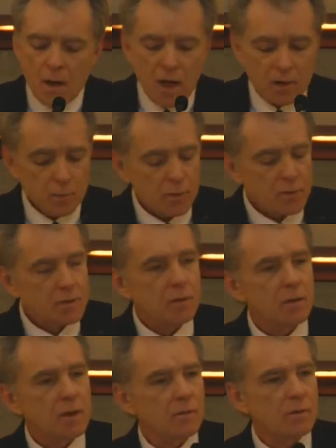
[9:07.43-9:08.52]
On a personal
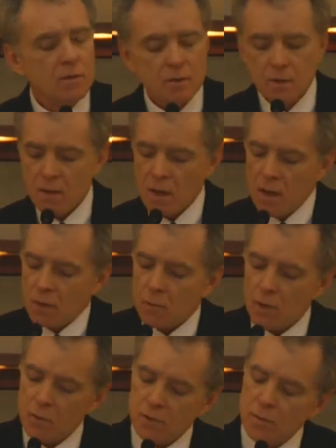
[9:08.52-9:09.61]
level,
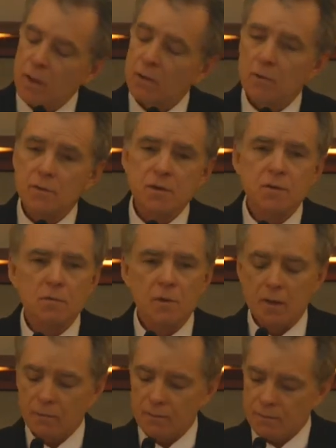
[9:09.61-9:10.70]
Greg was my closest
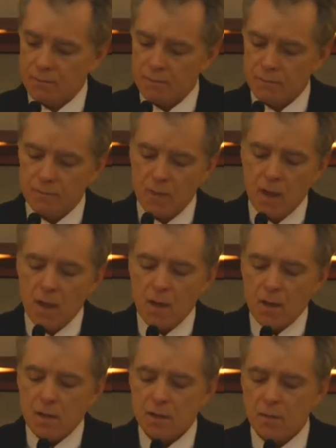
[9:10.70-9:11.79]
friend,
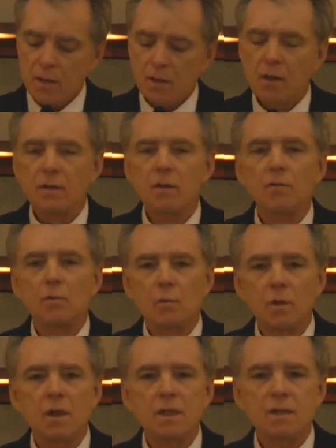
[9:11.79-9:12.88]
something that didn't
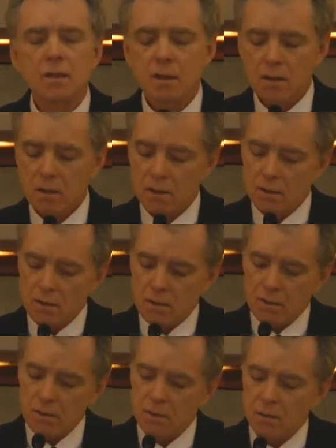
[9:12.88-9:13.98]
really sink in
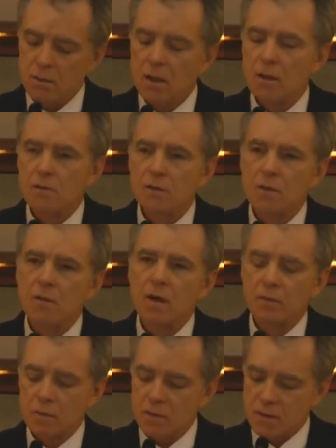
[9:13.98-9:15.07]
until a day or so
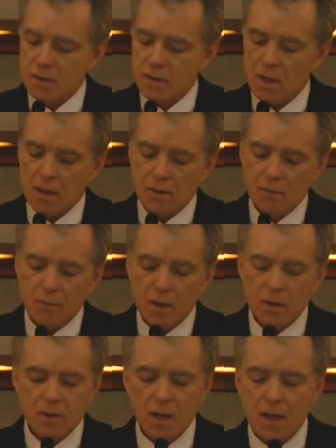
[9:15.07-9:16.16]
after his death,
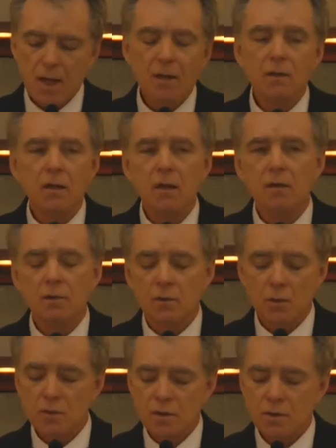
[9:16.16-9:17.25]
because I hadn't had a
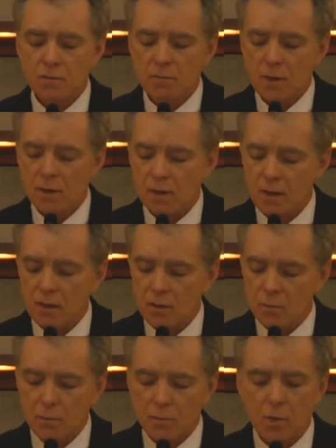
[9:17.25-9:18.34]
closest friend like
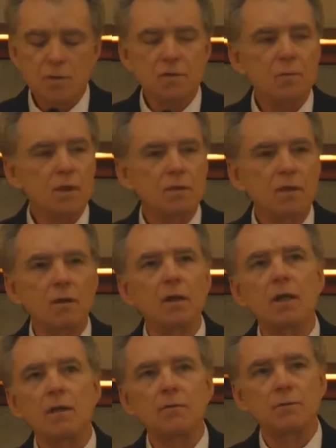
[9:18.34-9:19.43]
him for most of my adult
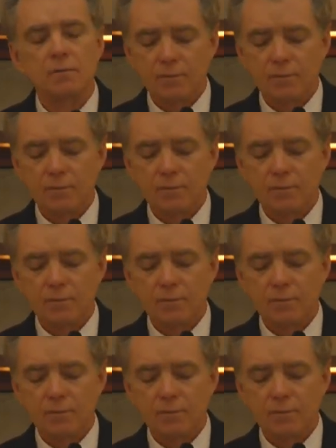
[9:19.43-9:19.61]
life.